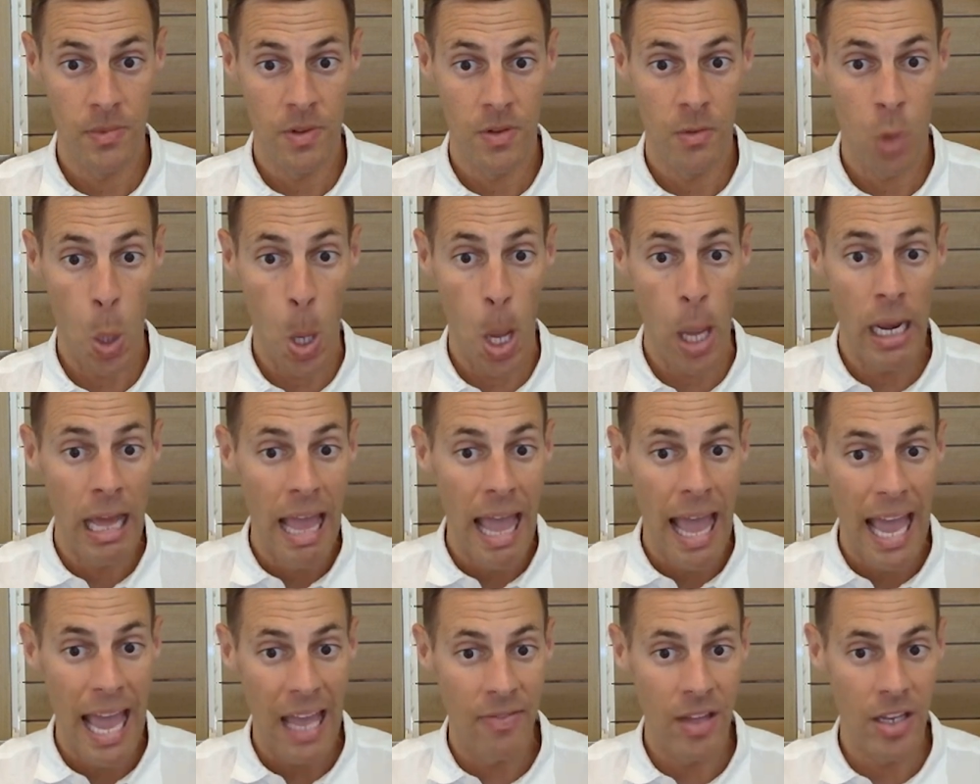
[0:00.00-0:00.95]
right?
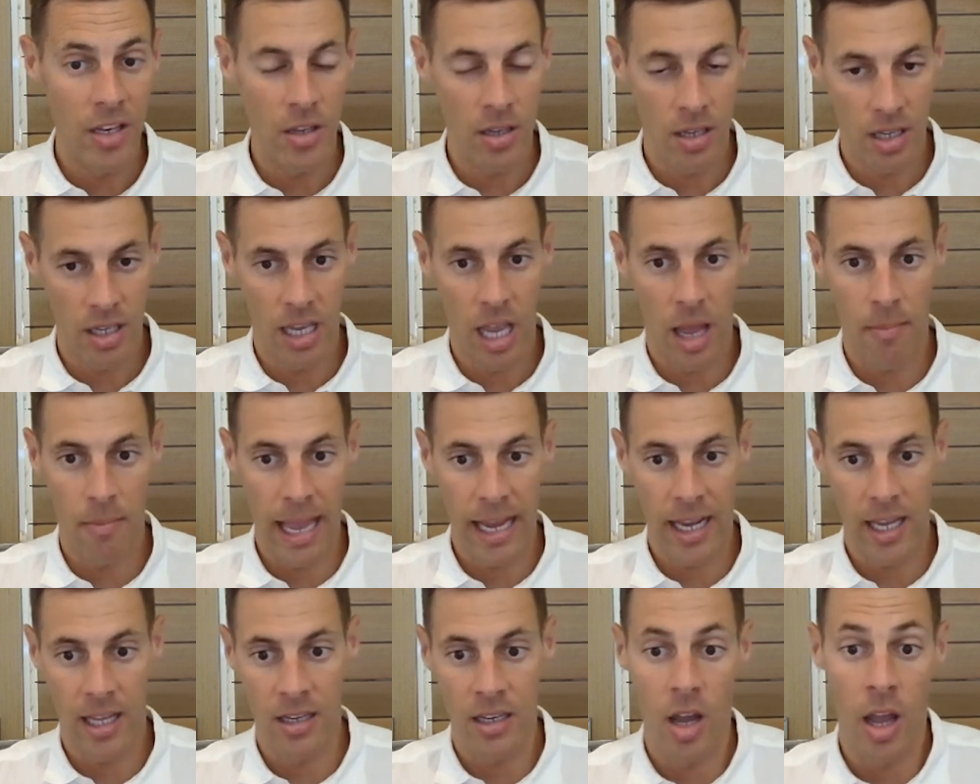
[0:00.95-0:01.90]
And then you can come
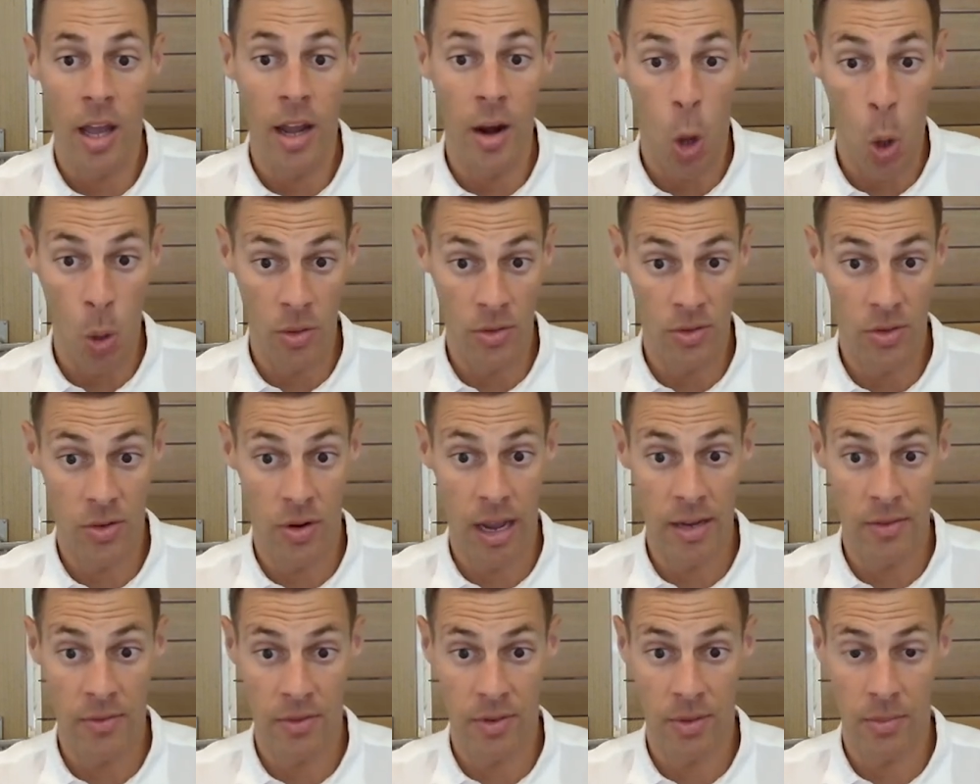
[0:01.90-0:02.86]
back and
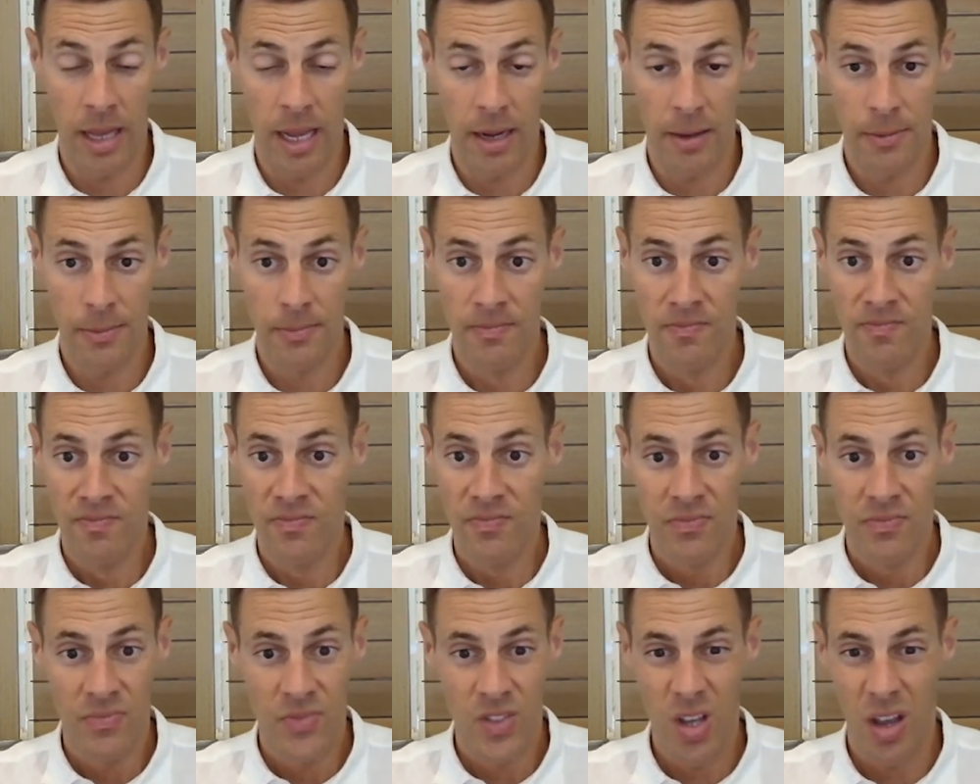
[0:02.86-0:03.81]
on-train from that.
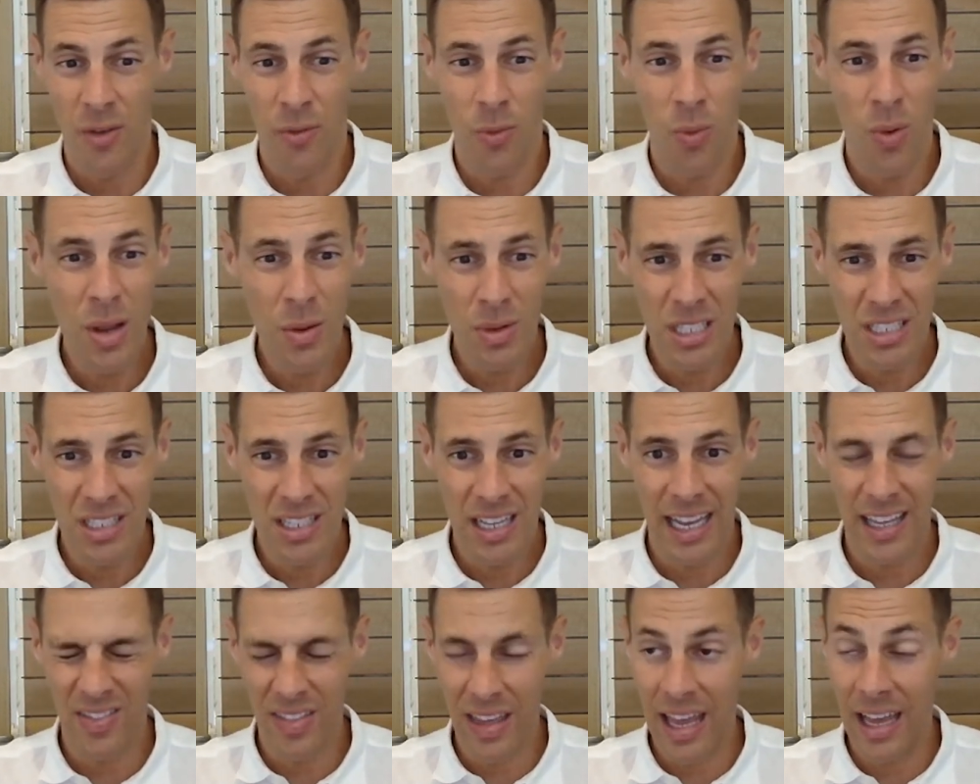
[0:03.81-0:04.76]
So if we were to
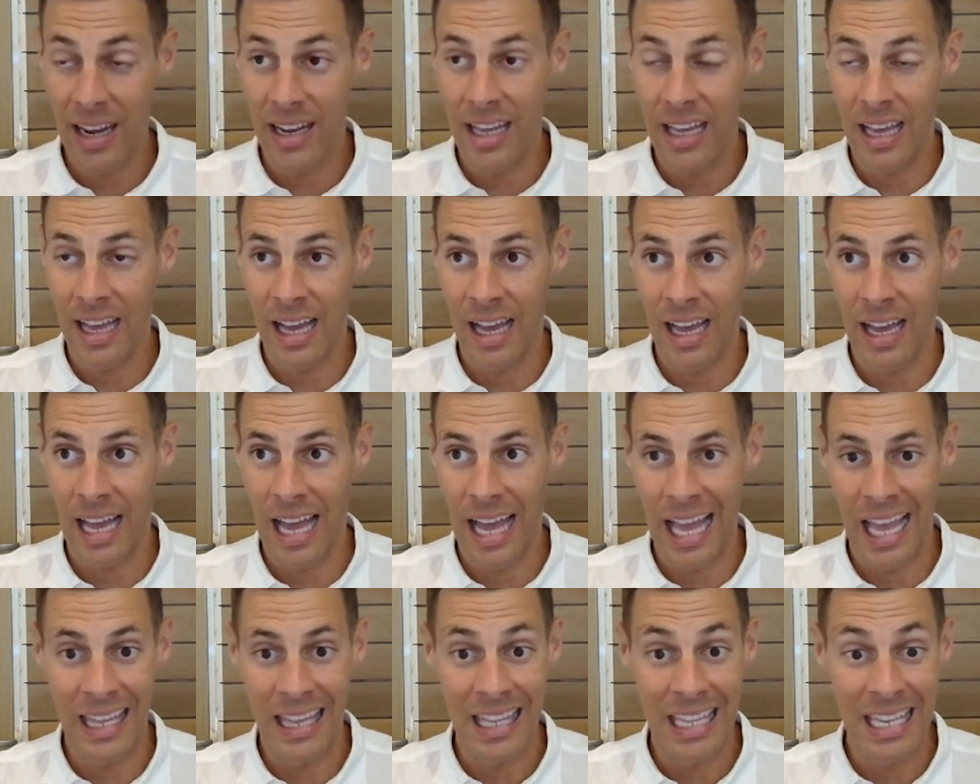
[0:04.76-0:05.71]
take that
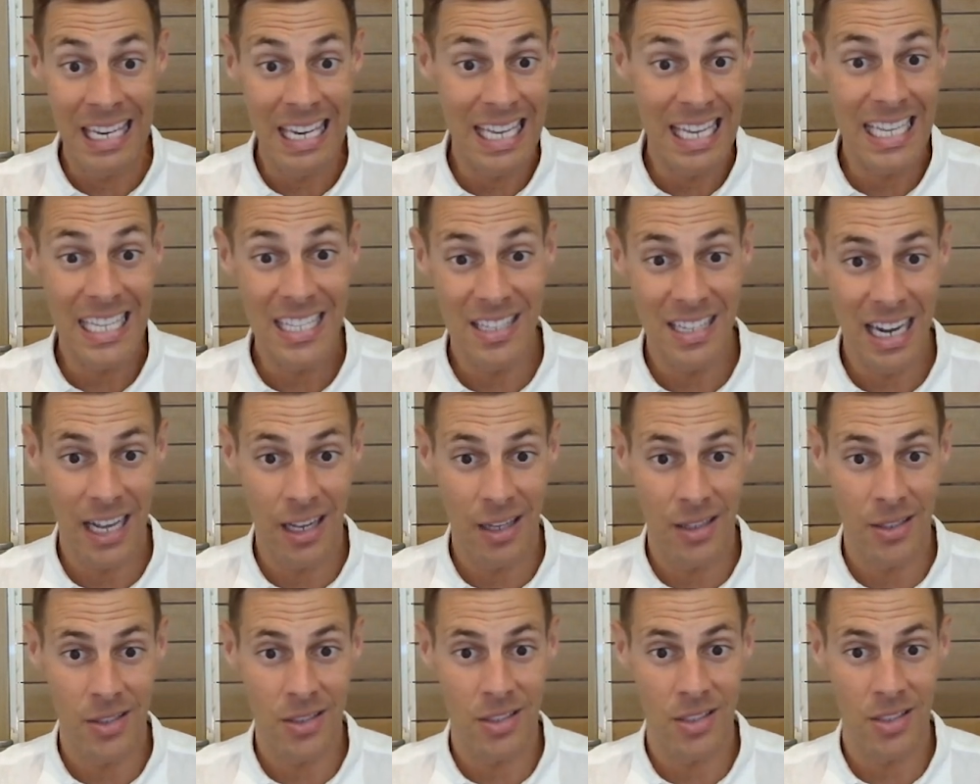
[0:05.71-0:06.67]
in the needs
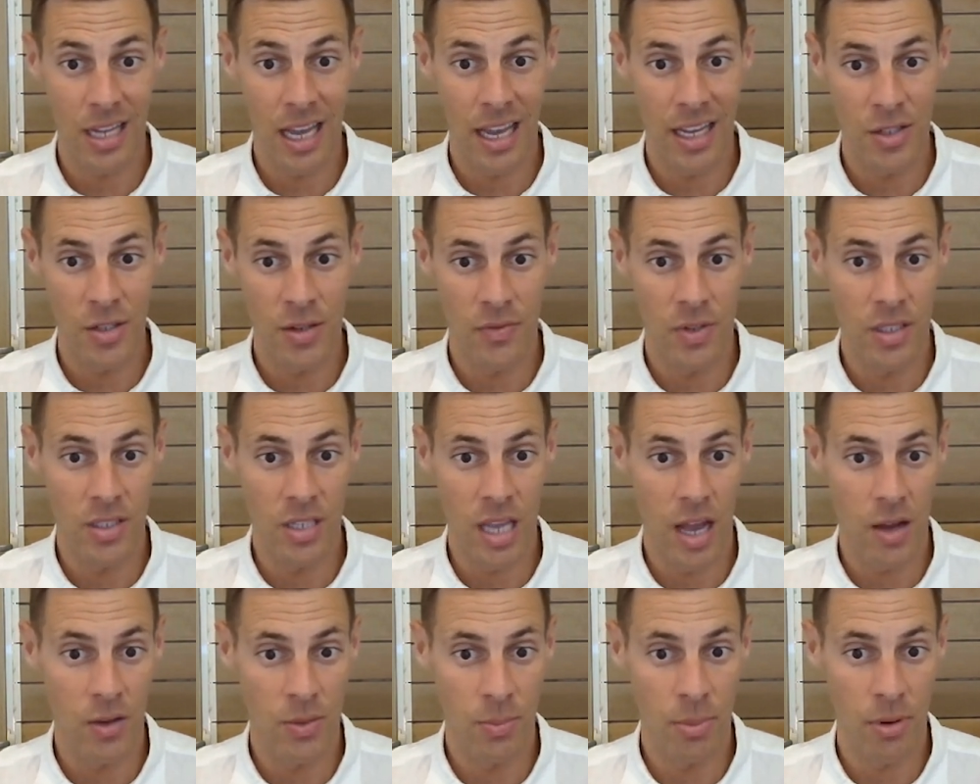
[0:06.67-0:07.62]
analysis stage of your
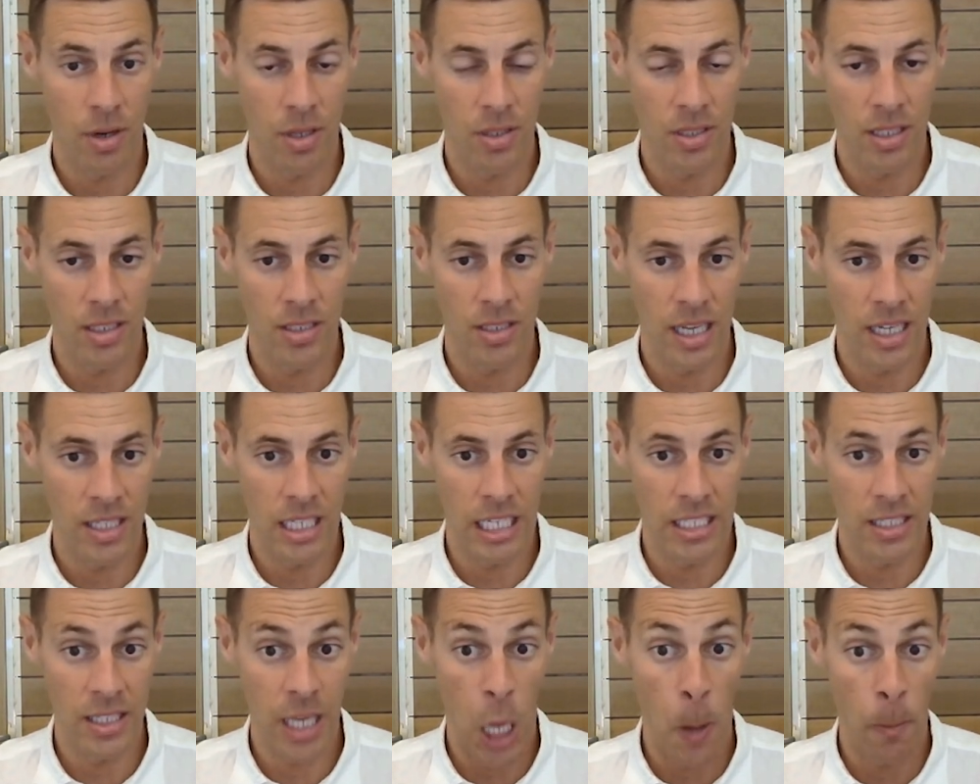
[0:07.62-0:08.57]
sales process as an
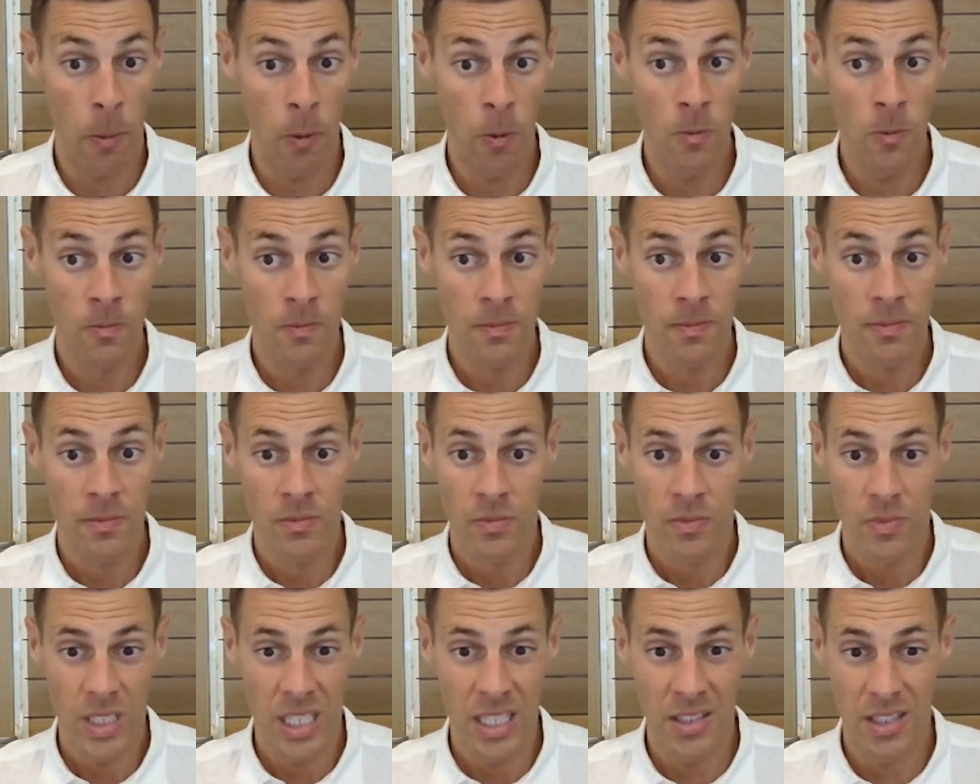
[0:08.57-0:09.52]
example
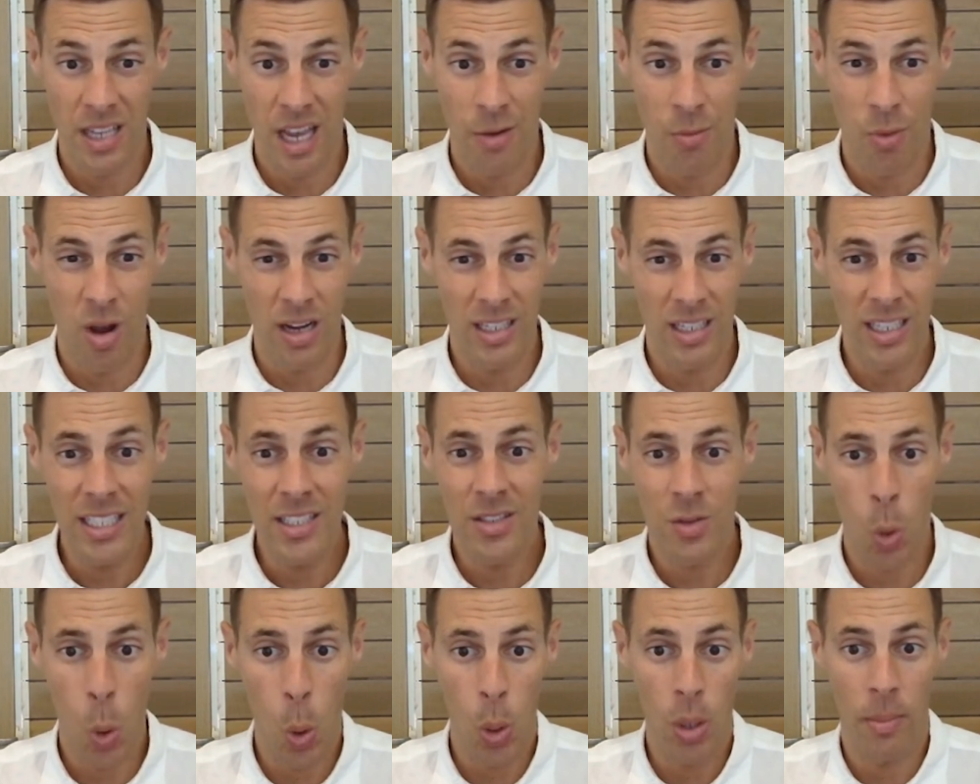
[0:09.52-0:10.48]
and say, right, let's
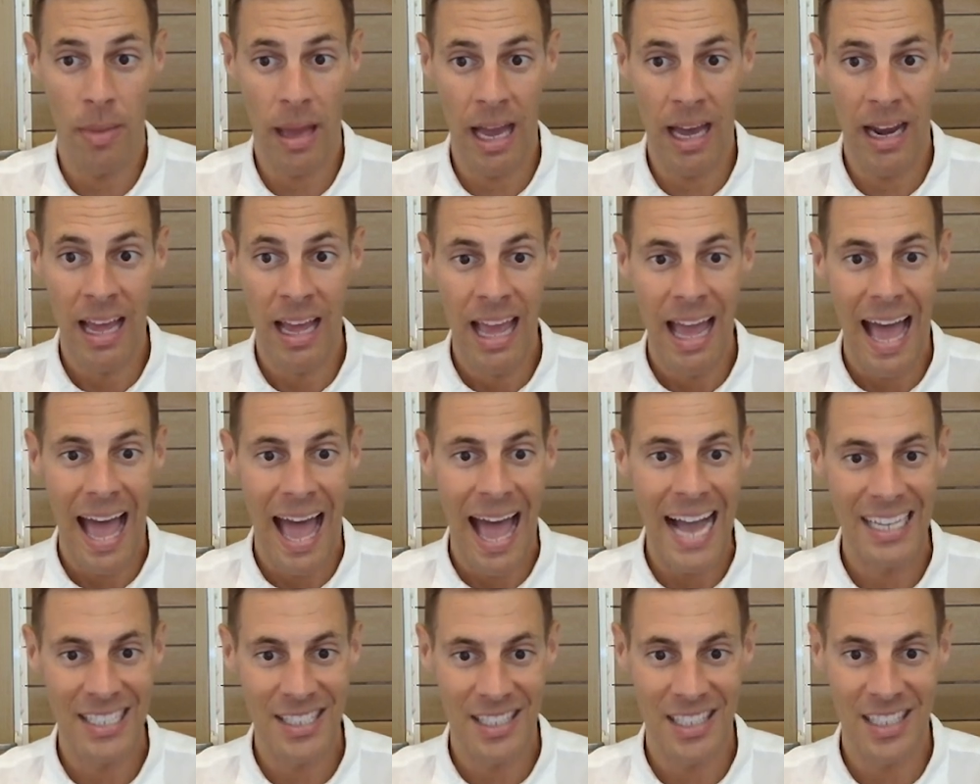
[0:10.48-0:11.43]
talk about
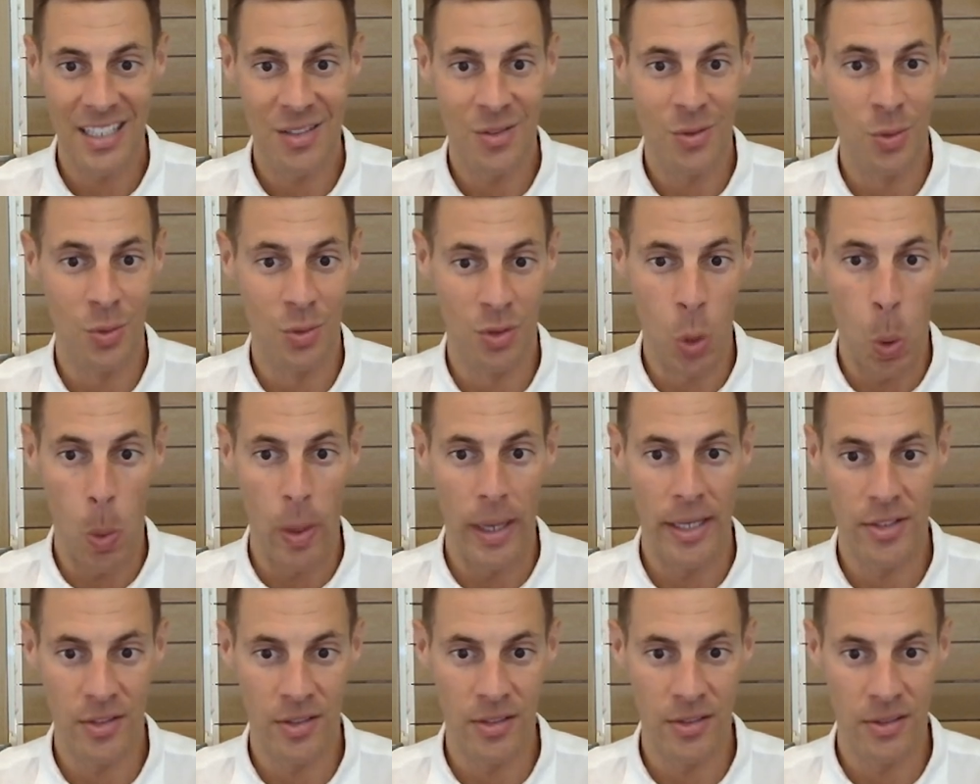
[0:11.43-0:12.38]
asking good
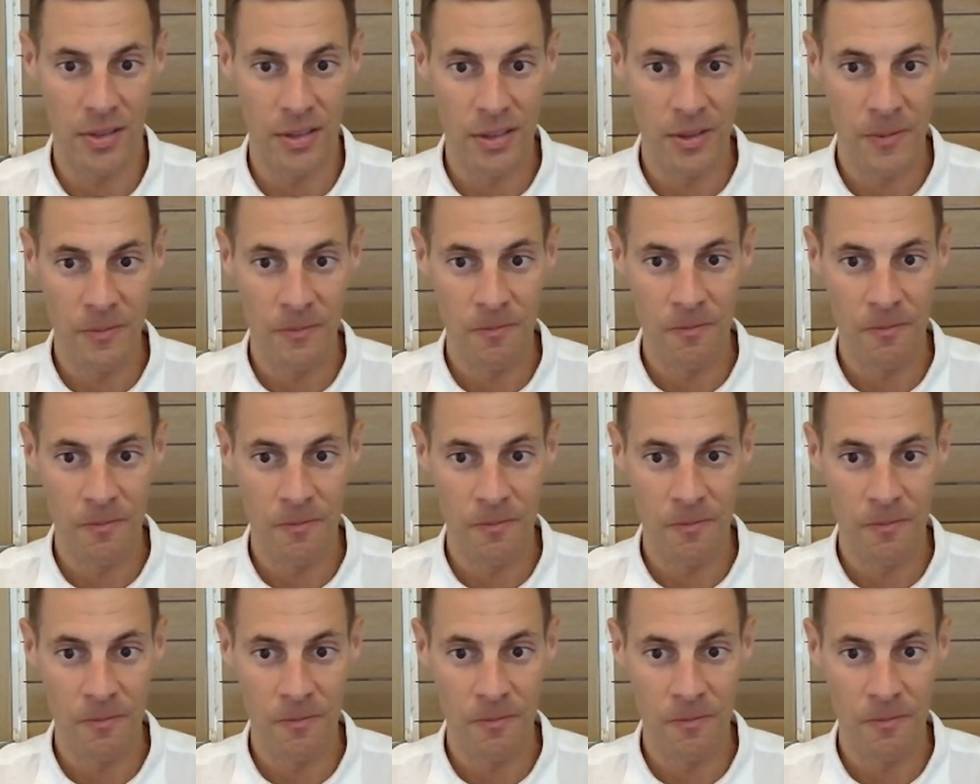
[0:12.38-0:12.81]
questions.